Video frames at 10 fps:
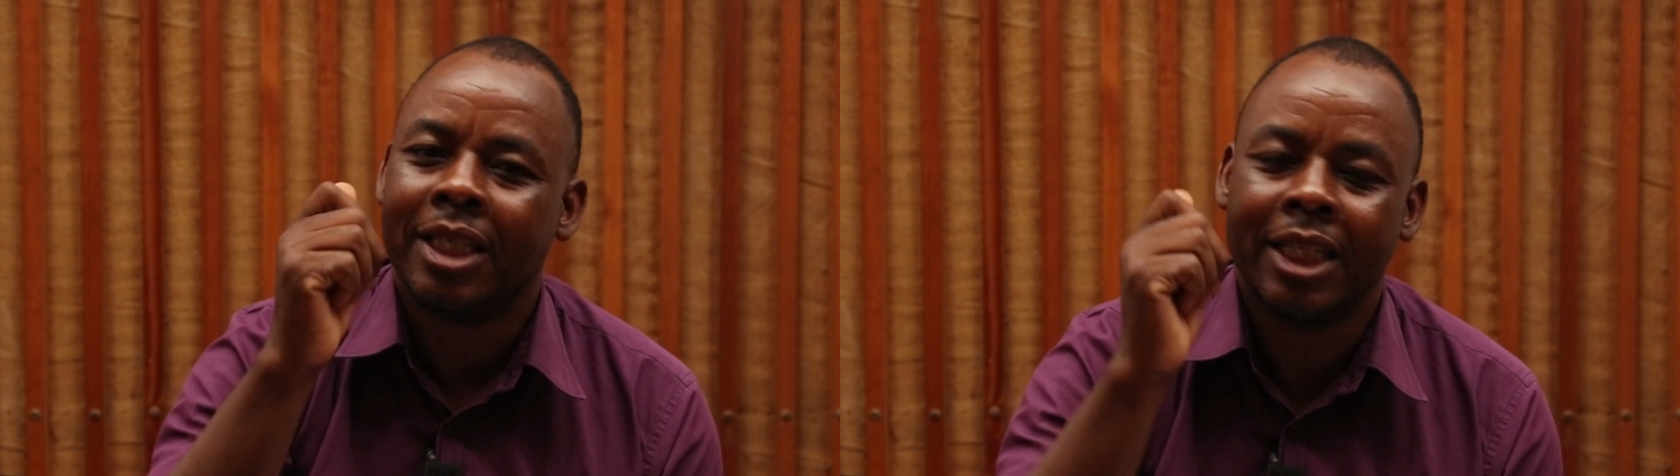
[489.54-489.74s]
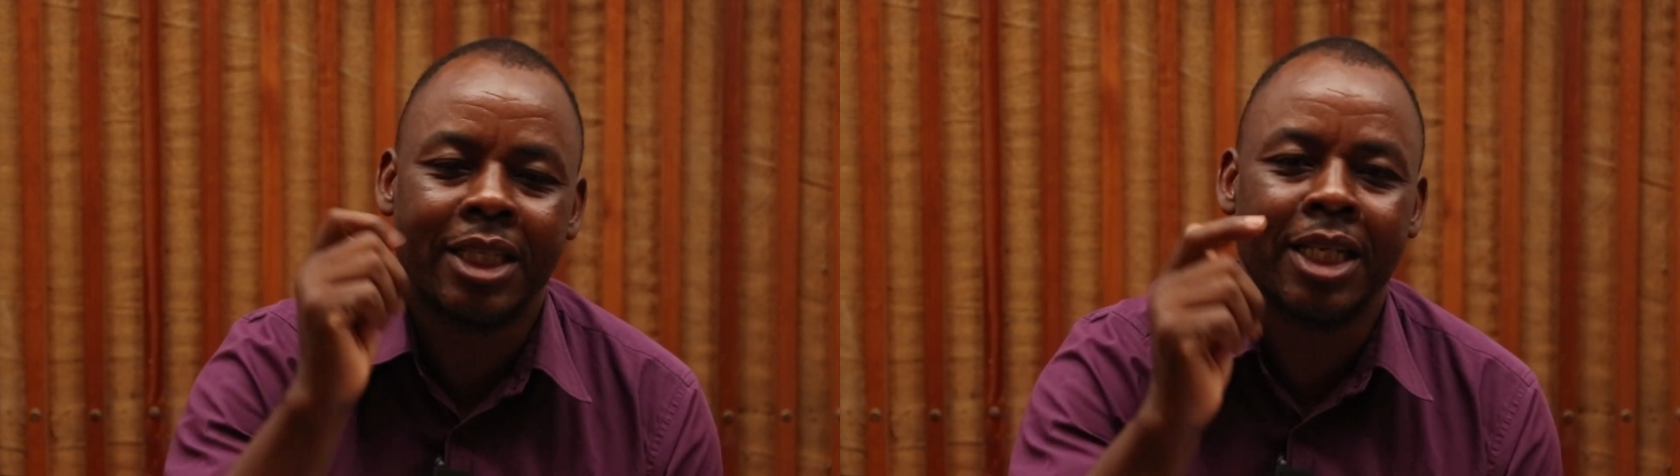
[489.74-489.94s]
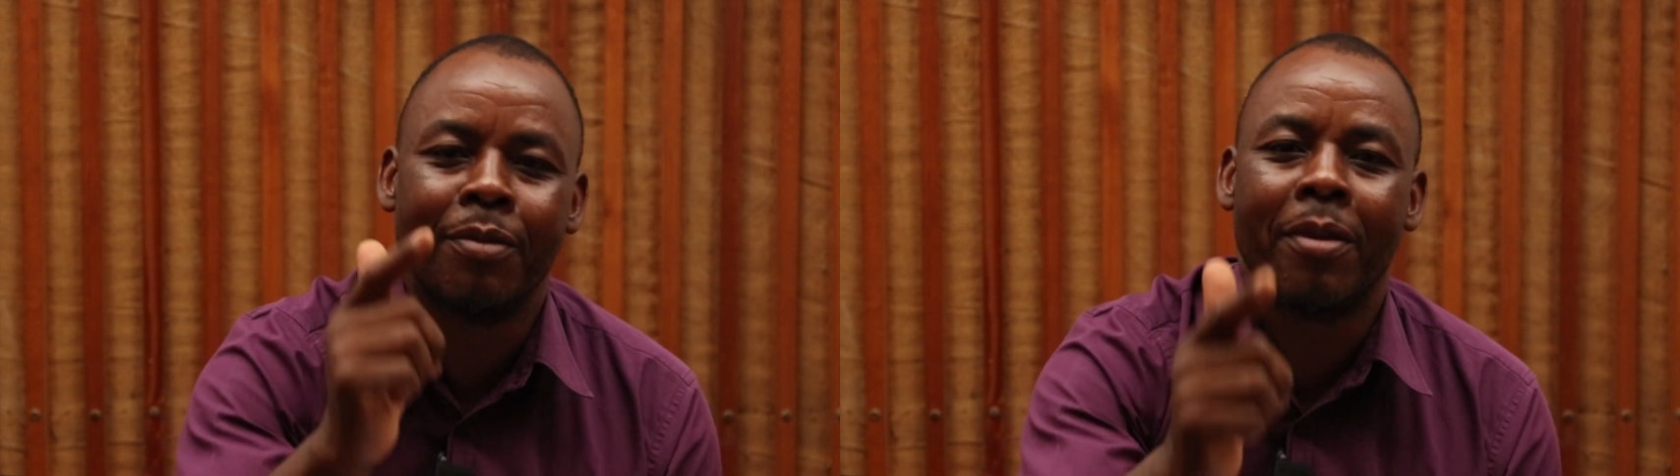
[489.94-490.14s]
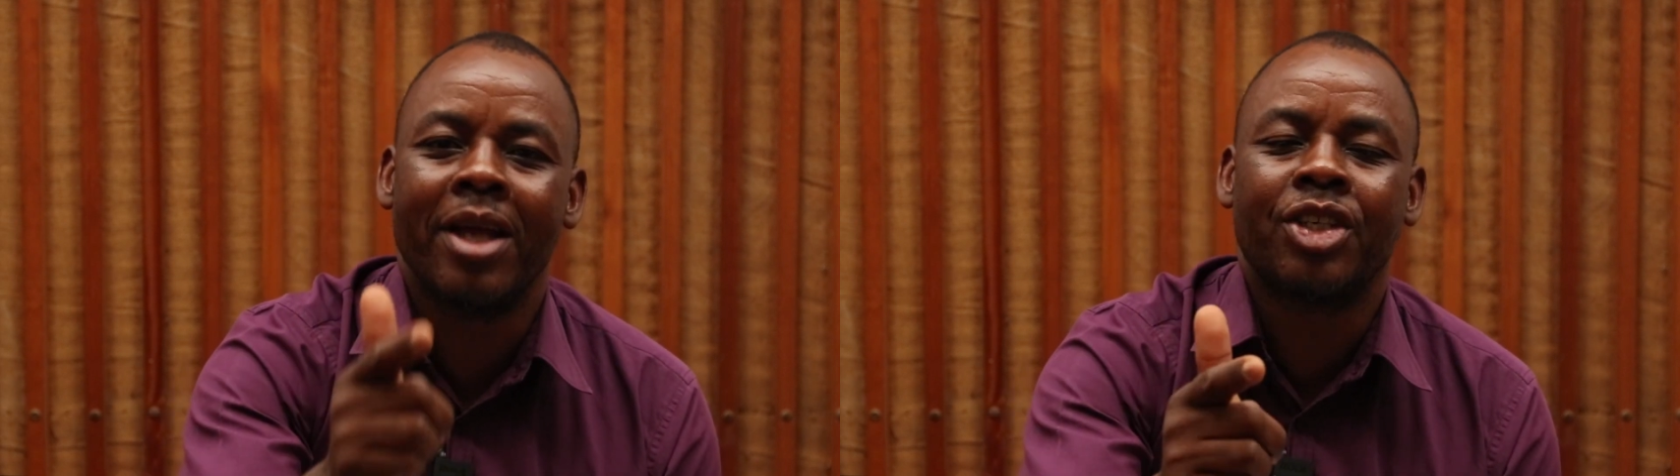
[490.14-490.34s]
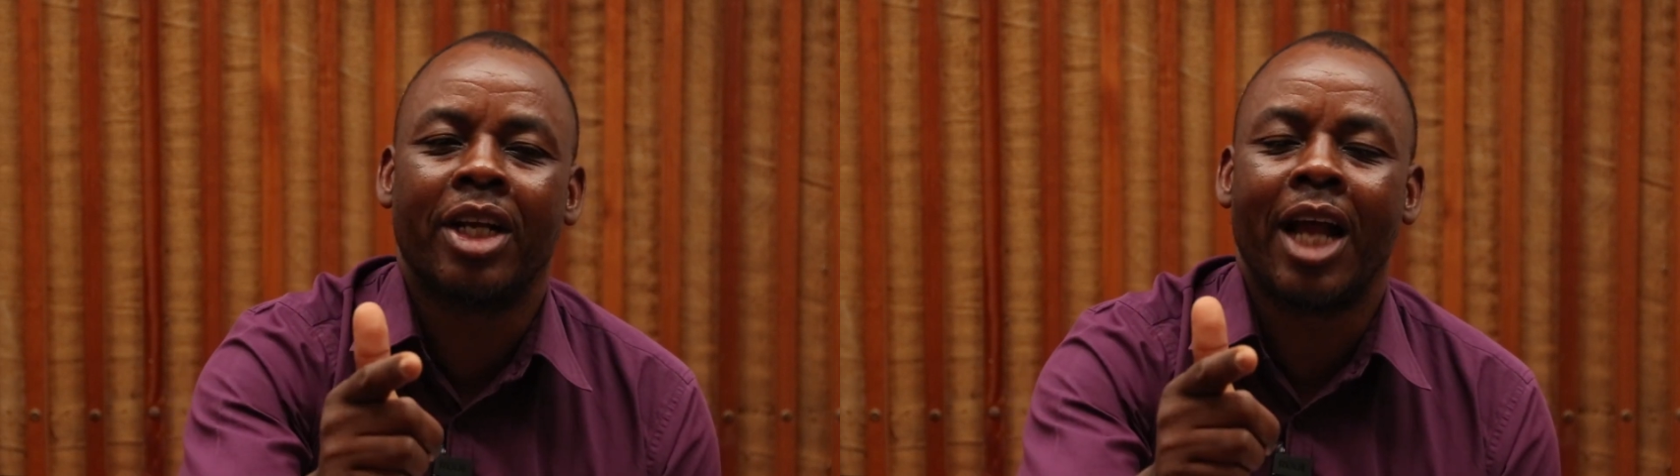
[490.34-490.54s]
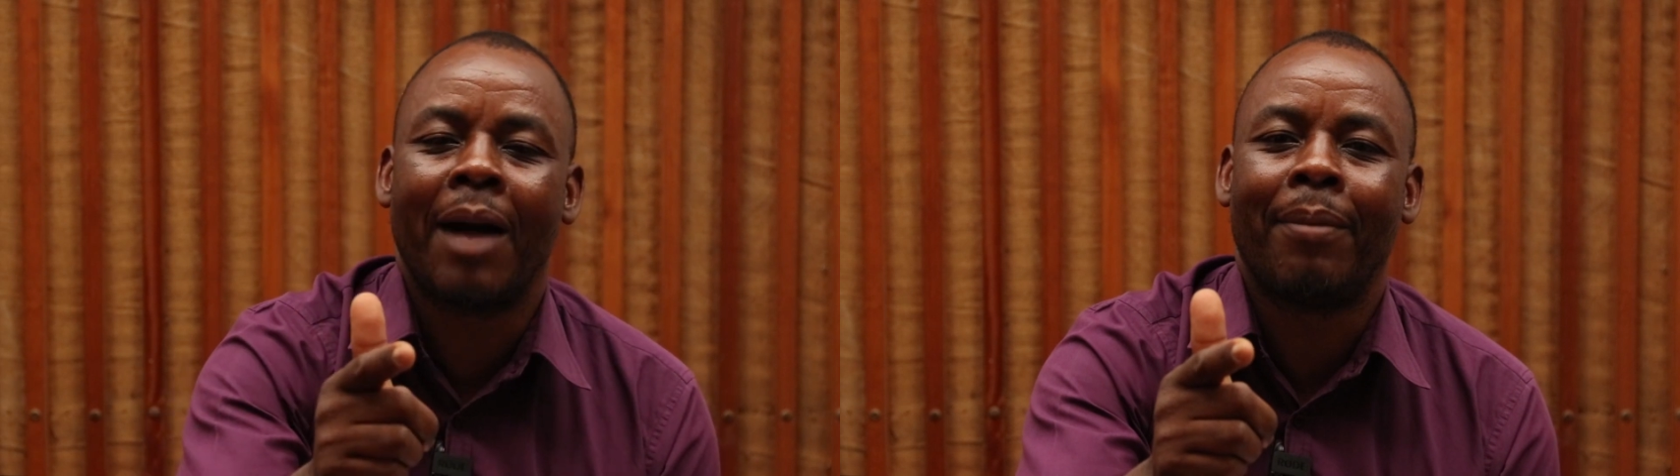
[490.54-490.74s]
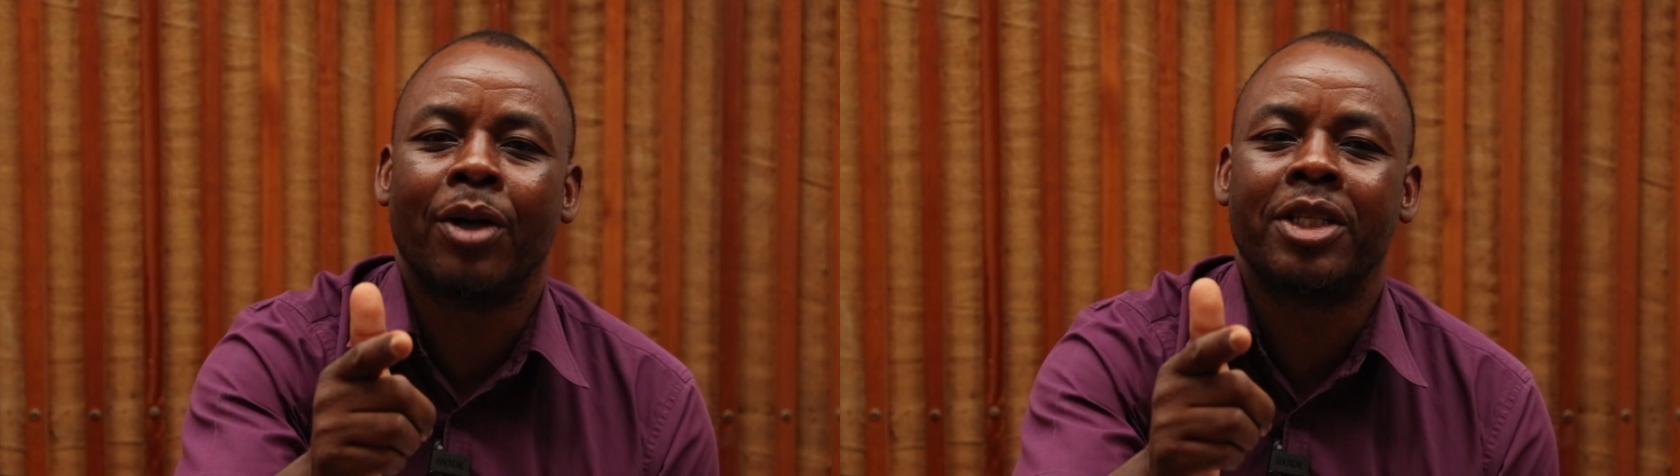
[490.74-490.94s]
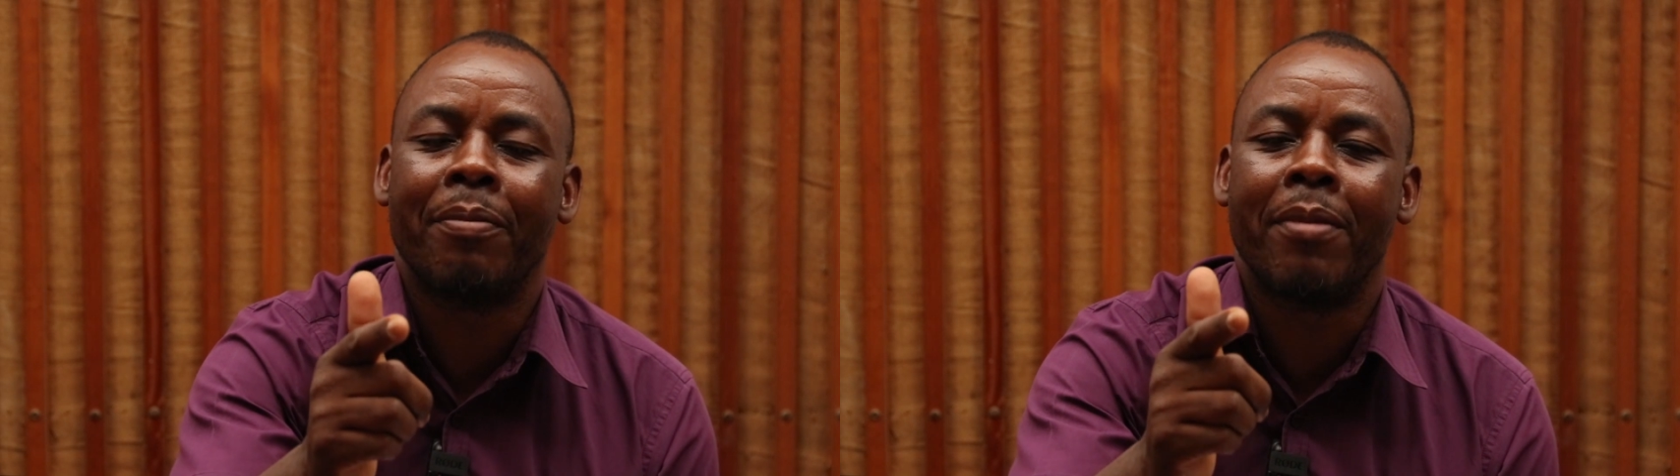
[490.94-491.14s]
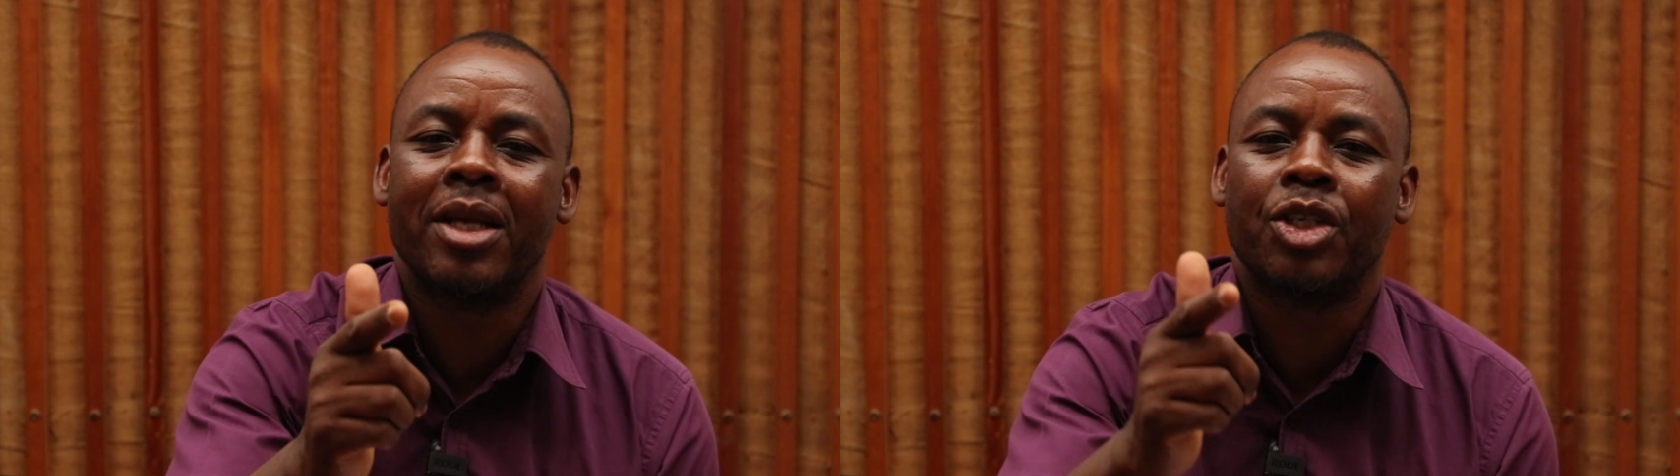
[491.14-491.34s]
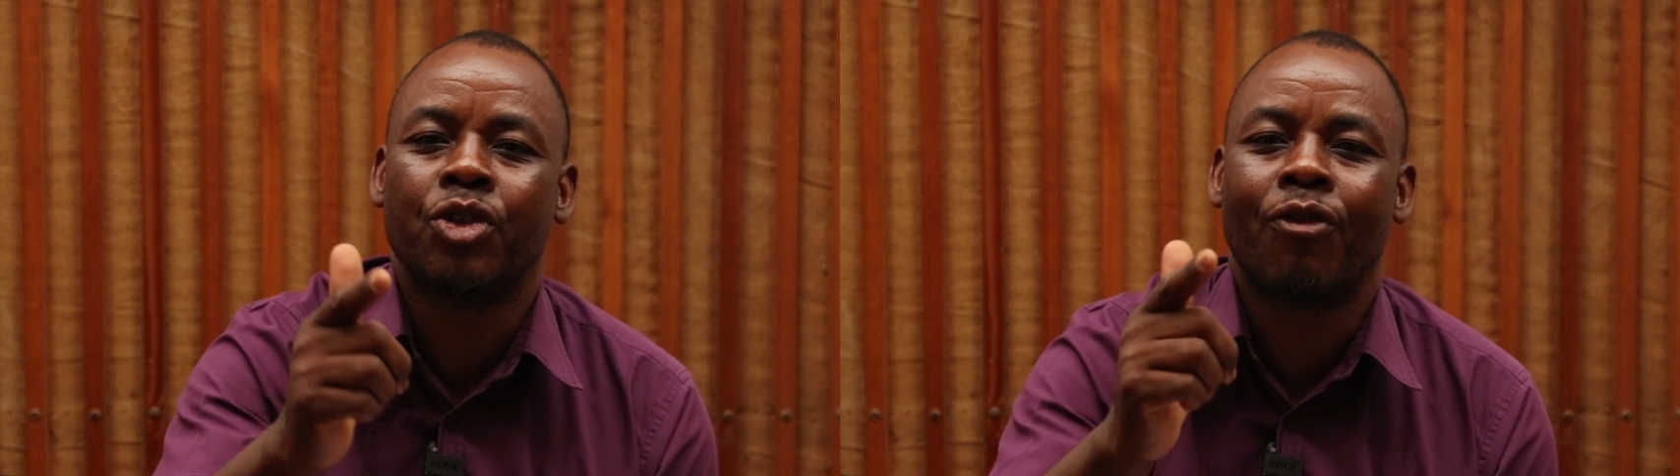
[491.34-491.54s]
he didn't mention about the
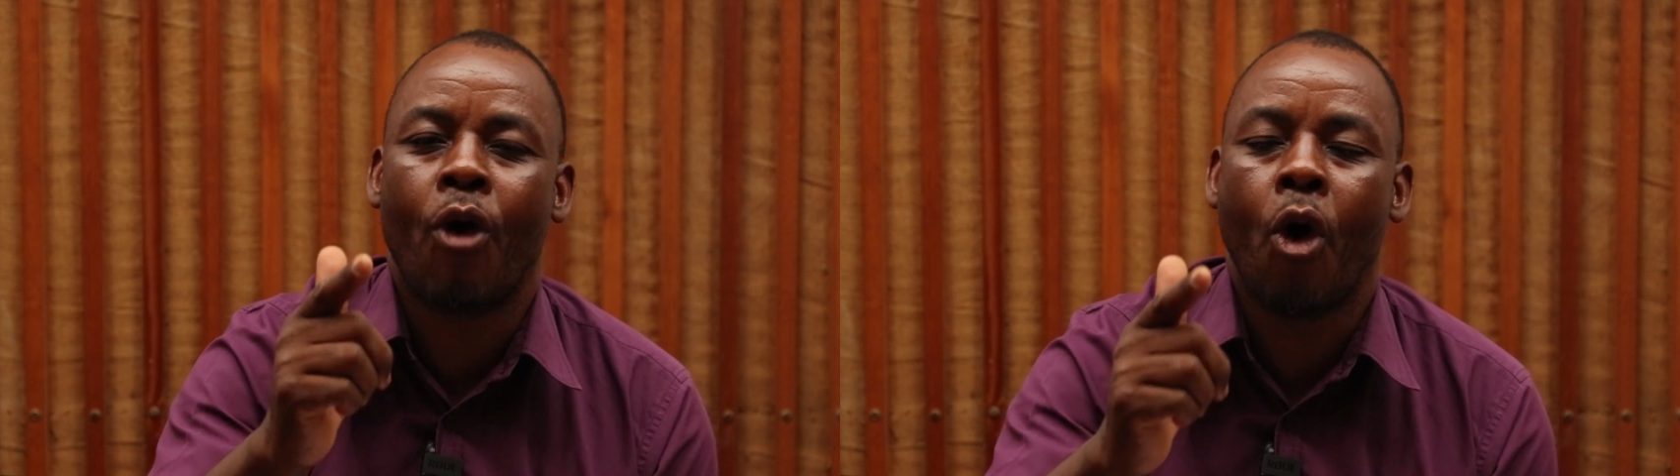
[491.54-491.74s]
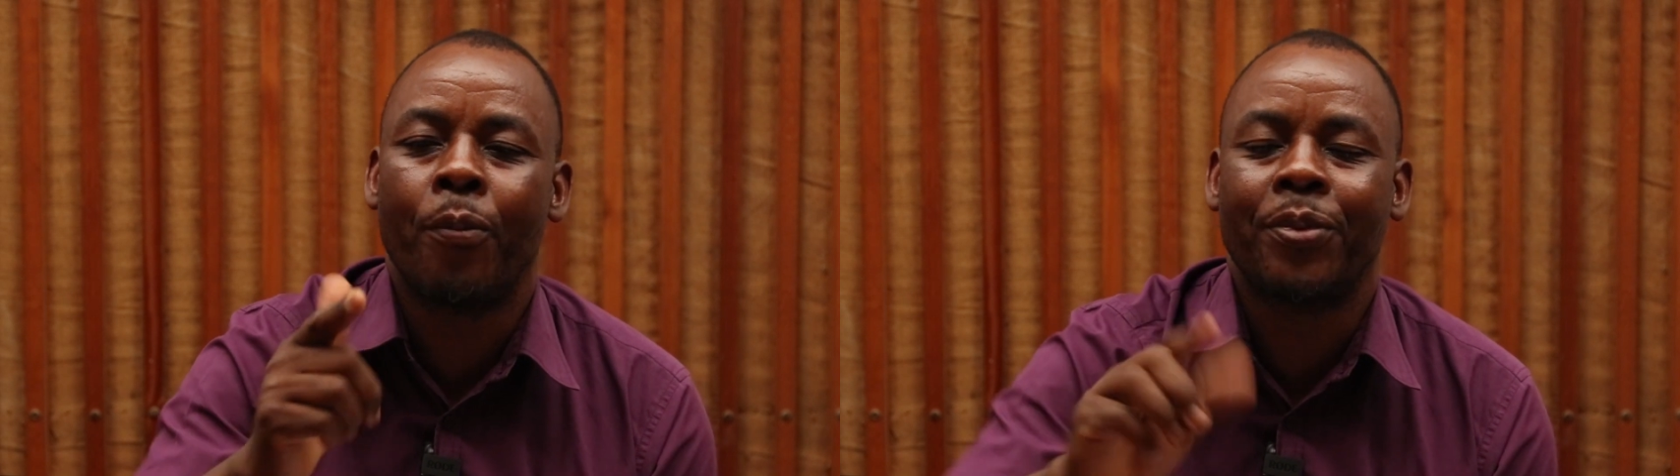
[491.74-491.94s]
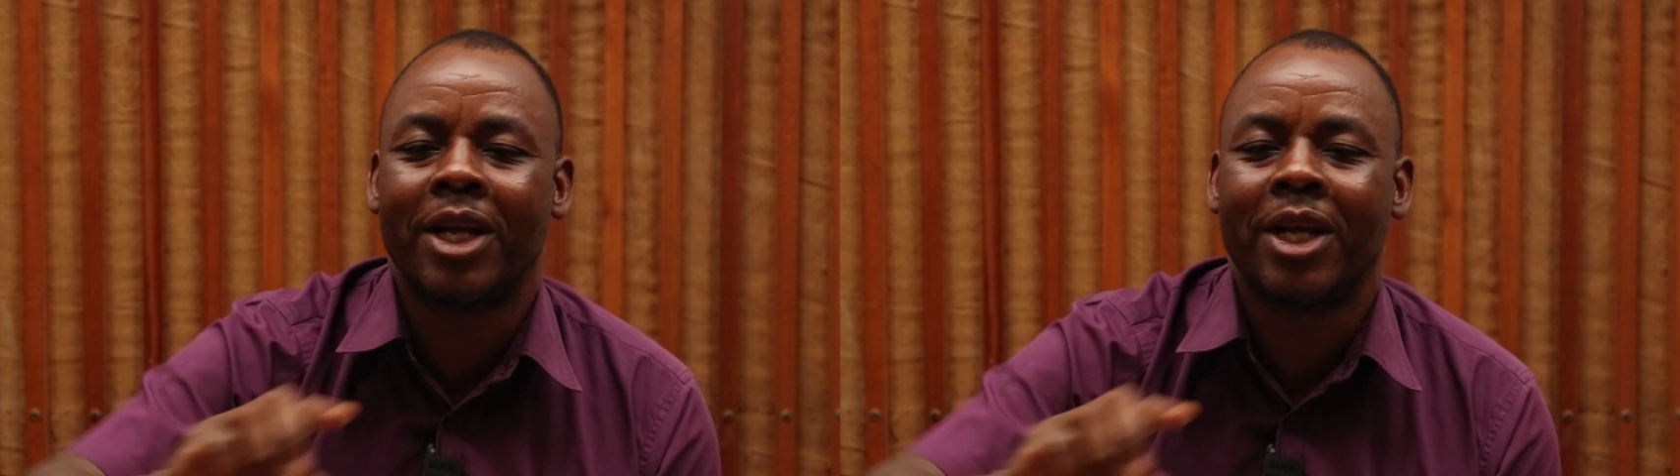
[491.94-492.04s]
message of hope